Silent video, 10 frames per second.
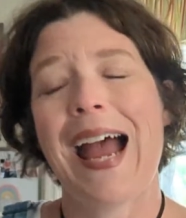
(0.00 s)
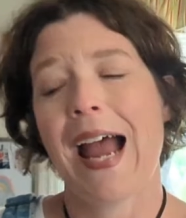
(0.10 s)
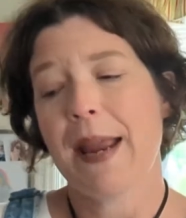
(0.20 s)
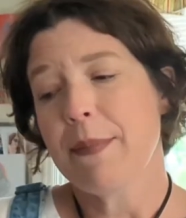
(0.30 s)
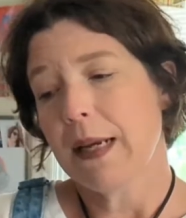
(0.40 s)

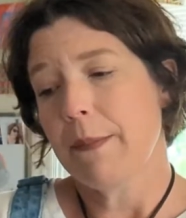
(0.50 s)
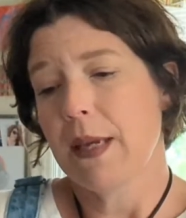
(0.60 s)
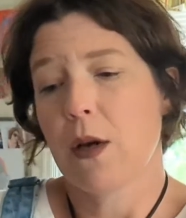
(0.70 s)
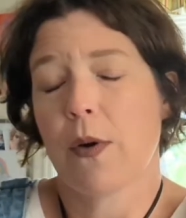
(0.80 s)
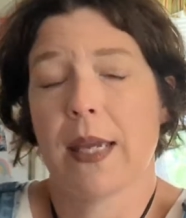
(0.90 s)
I'm going to be
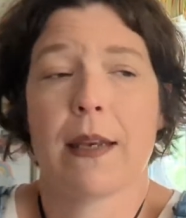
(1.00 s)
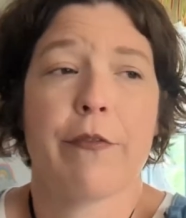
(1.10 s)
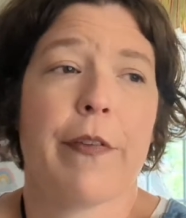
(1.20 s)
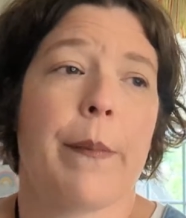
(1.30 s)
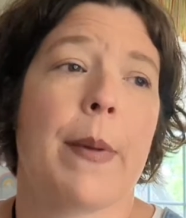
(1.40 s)
going in
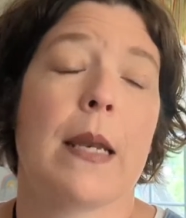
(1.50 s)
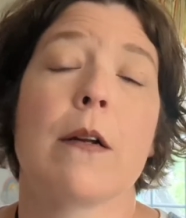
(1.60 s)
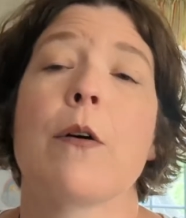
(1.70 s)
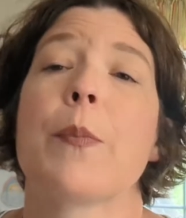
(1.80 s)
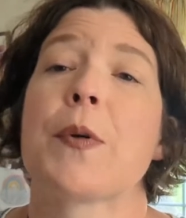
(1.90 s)
for a
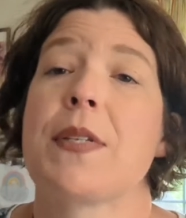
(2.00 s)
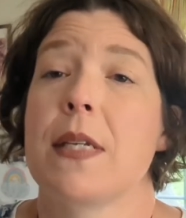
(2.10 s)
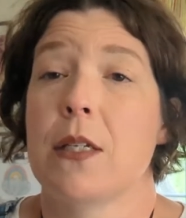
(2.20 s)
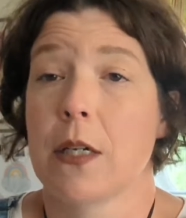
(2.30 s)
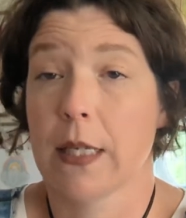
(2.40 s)
medical
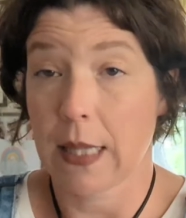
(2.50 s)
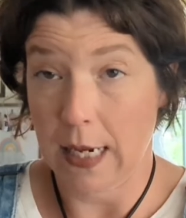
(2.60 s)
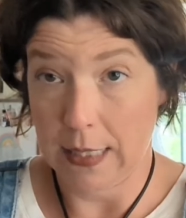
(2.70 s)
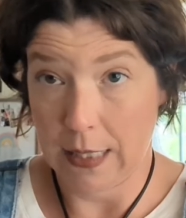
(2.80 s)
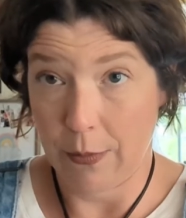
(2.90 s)
procedure at the
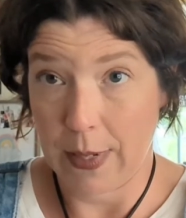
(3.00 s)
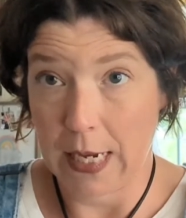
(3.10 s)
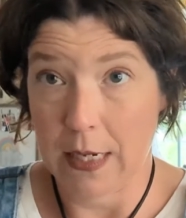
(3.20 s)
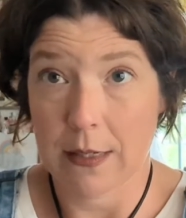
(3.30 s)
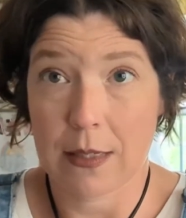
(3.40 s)
end of the
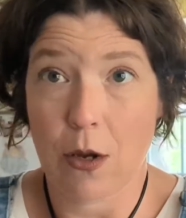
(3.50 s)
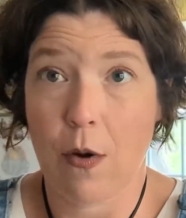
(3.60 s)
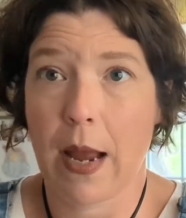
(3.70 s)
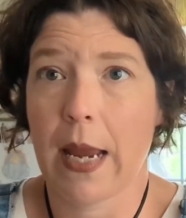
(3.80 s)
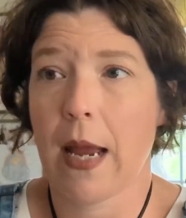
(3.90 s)
week. So
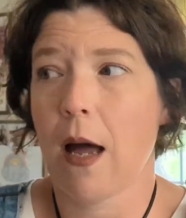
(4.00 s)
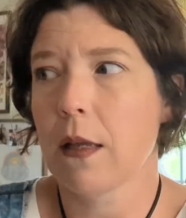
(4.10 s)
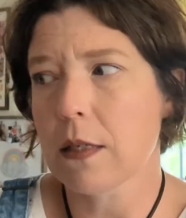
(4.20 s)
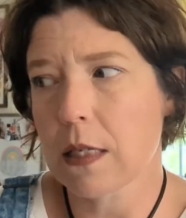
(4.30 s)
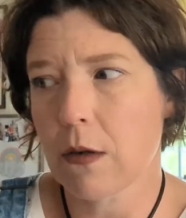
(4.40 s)
I
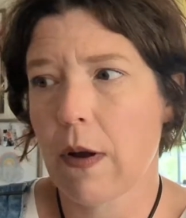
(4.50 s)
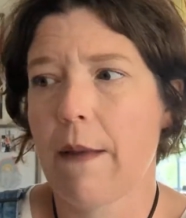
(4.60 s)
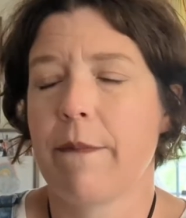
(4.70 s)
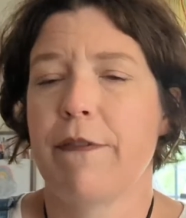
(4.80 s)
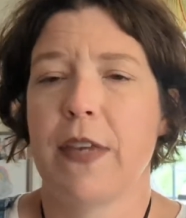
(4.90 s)
also
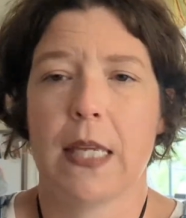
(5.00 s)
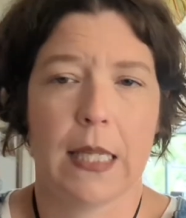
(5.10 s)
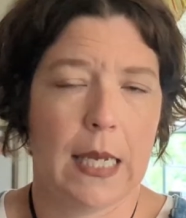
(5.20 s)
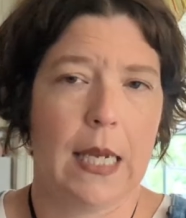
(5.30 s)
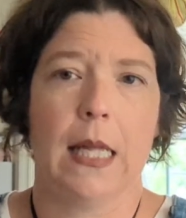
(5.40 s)
am
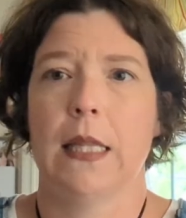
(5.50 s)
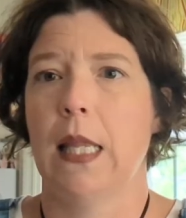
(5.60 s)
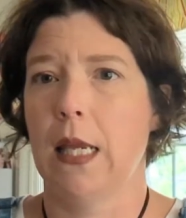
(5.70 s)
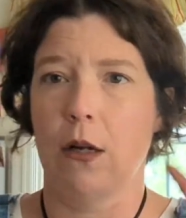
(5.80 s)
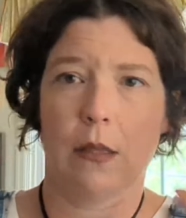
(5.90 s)
feeling a
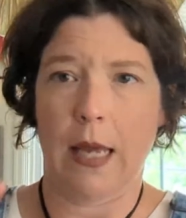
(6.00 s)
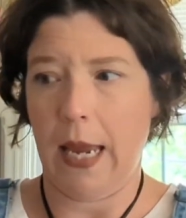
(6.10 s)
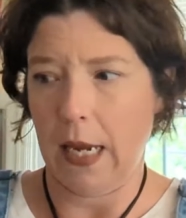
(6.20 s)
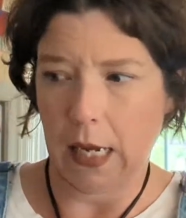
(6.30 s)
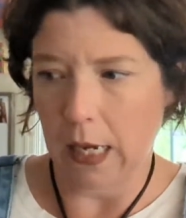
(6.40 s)
little
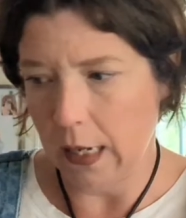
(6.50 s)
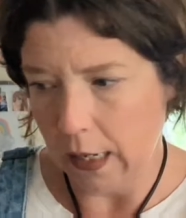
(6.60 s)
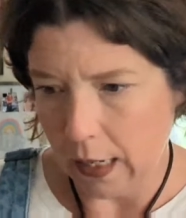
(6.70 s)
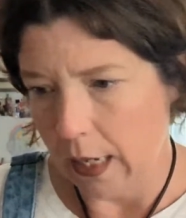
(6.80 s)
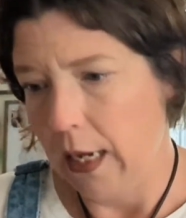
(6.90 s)
like
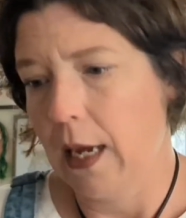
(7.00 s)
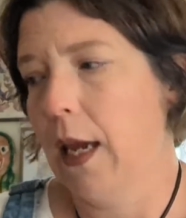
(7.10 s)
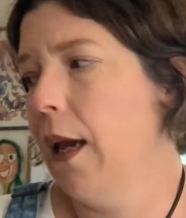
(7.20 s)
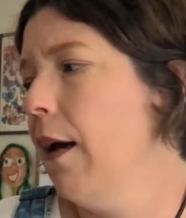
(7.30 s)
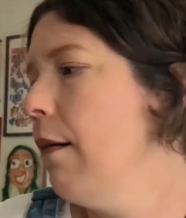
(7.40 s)

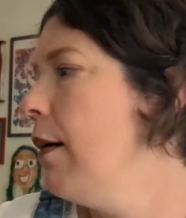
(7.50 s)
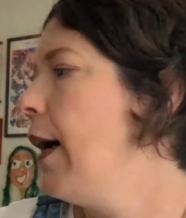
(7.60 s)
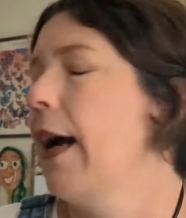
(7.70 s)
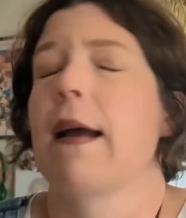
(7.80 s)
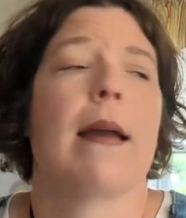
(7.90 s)

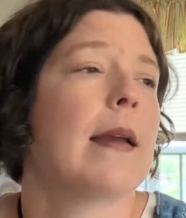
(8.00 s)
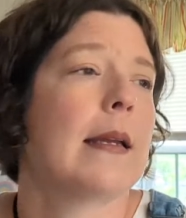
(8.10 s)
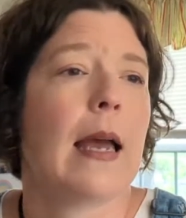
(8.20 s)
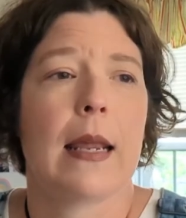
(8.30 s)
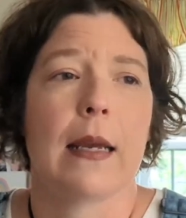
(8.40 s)
I
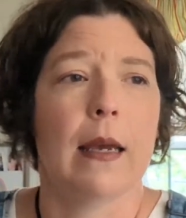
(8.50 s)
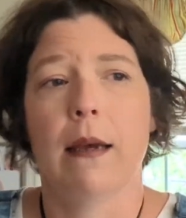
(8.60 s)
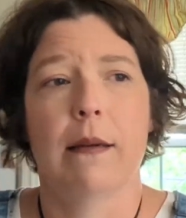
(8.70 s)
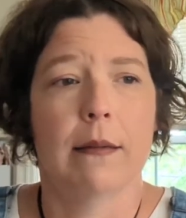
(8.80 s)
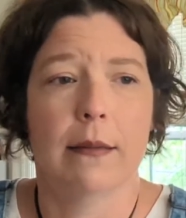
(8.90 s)
gotta